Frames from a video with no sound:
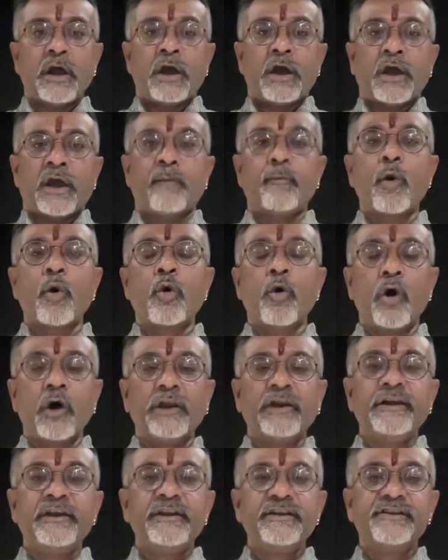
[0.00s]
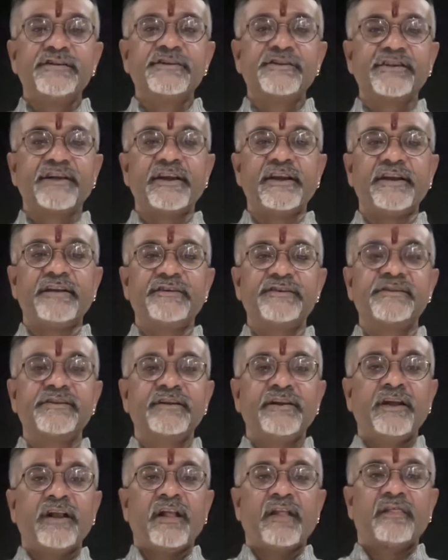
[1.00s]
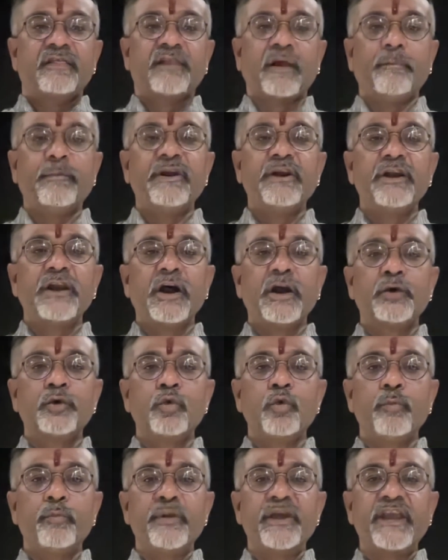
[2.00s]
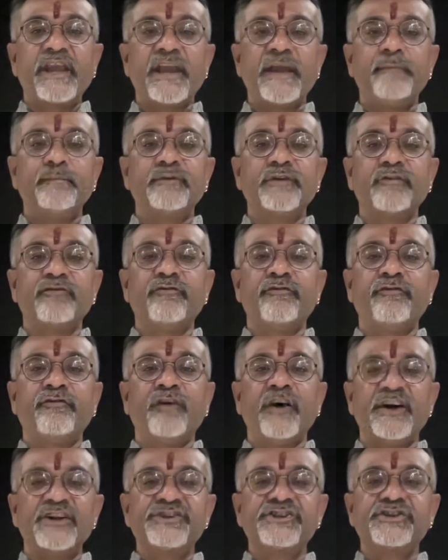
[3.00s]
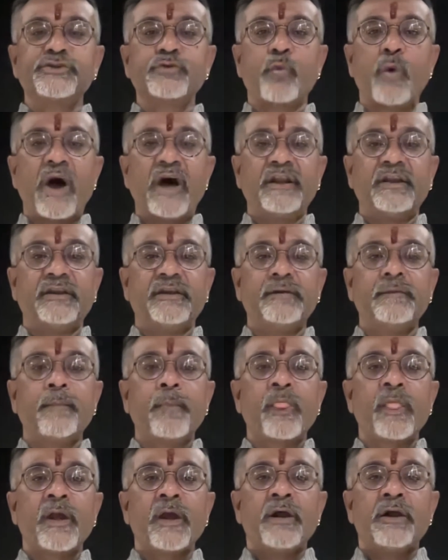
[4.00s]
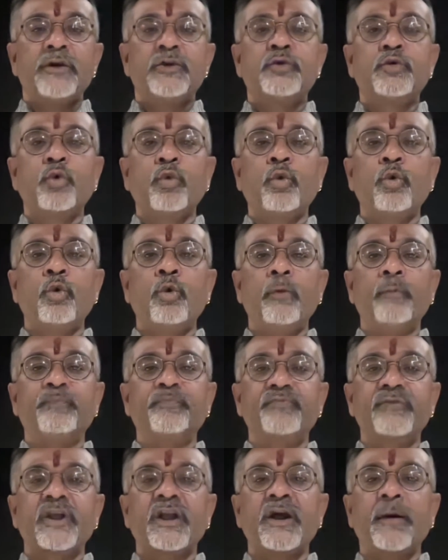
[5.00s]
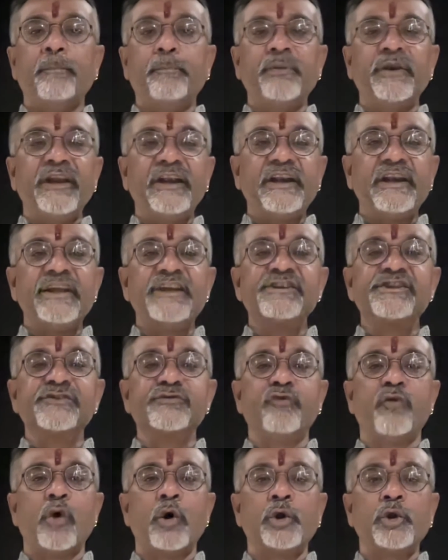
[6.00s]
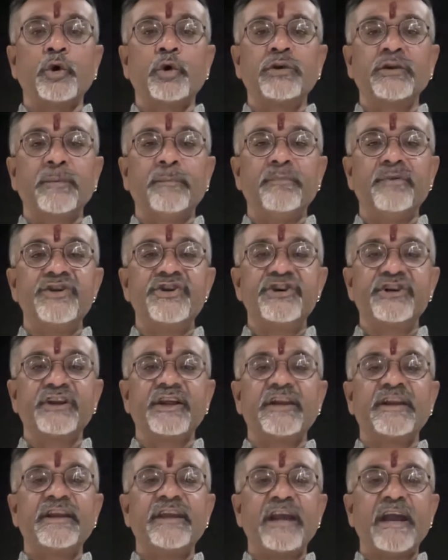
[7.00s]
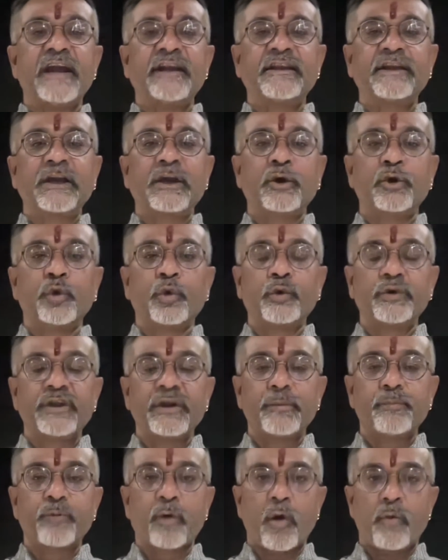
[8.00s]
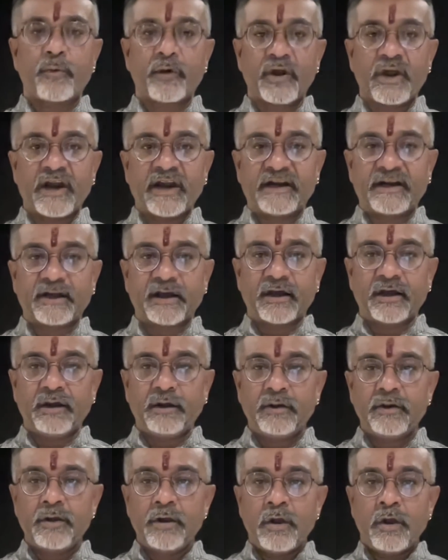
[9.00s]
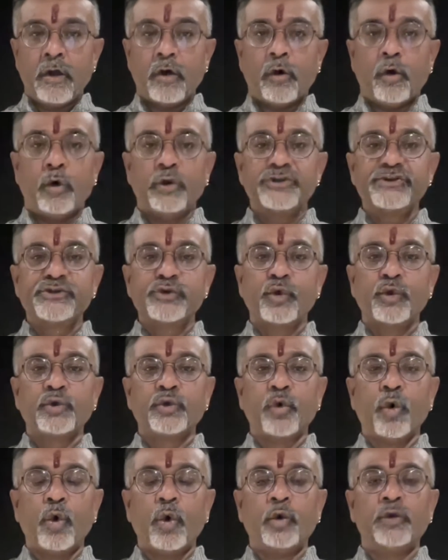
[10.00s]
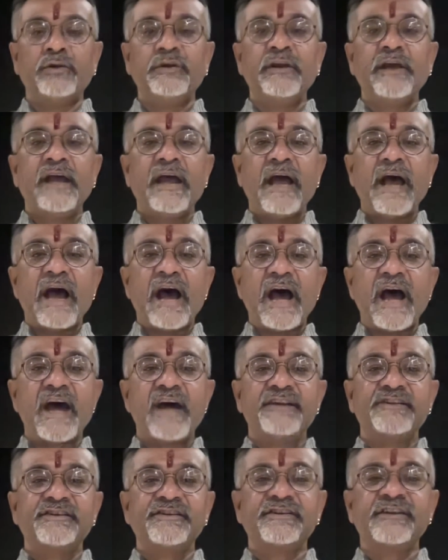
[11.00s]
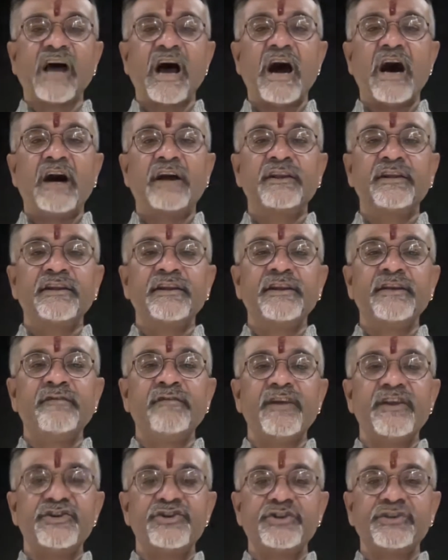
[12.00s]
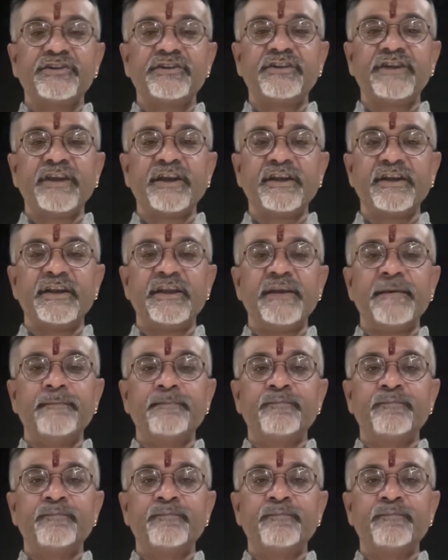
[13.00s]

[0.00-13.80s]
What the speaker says: Among all Indian states, Tamil Nadu became the first one to completely swallow the missionary and the colonial propaganda, also known as the Aryan invasion theory,